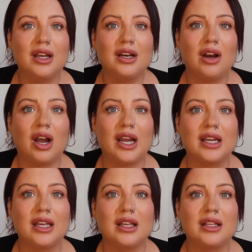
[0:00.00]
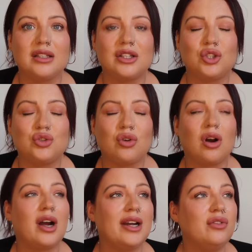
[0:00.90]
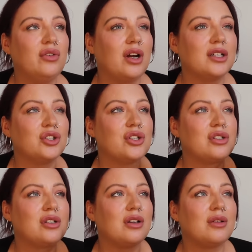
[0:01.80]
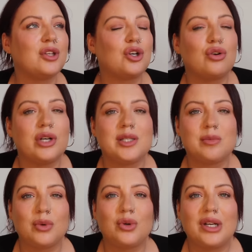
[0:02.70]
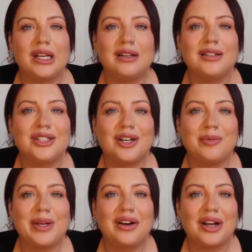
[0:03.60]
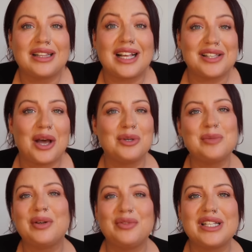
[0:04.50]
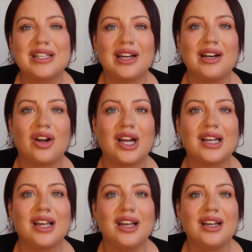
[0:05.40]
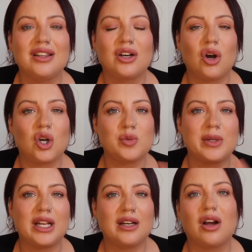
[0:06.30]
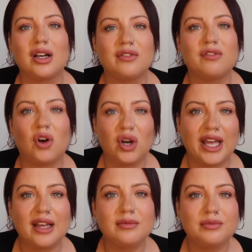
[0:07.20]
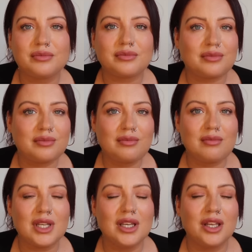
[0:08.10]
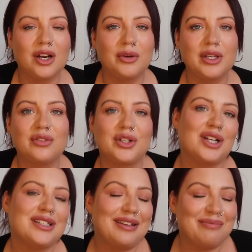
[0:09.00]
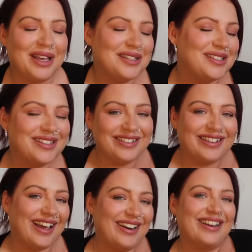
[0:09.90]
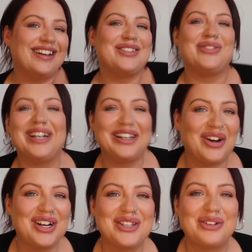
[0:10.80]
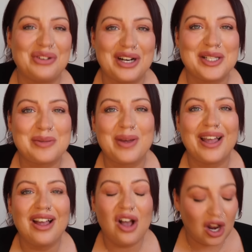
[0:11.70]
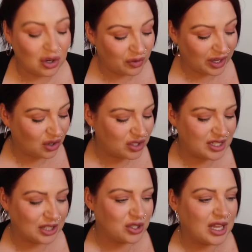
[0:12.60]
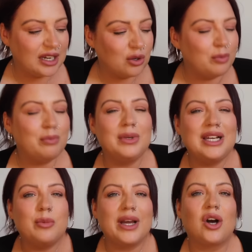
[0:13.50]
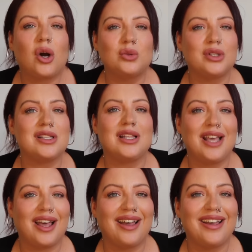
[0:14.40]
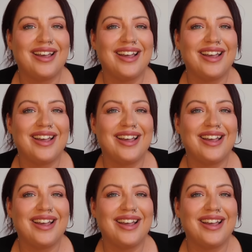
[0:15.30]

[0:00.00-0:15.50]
Like the drive, like just the crisp morning. Do you know what I mean? Like that's how it's been recently. Like the car's been dead, like foggy. You know, and you have to like demist and get in. It's really nice and crisp. I love it, honestly. Just that little bit of coldness in the air.